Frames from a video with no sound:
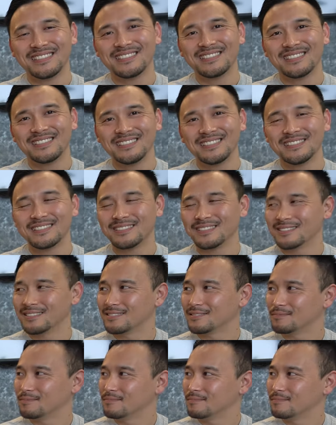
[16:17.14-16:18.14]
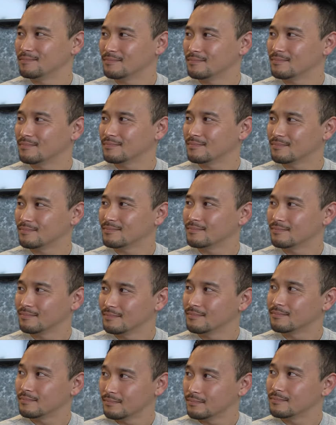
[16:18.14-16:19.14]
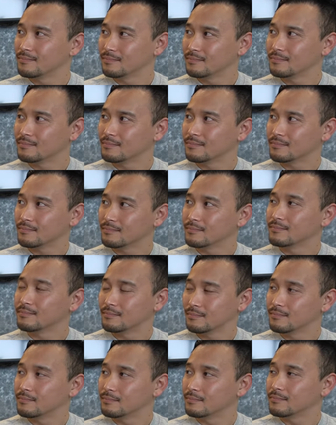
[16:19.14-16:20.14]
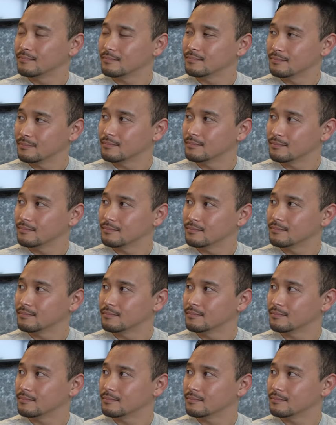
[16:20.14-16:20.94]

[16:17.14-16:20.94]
(not speaking)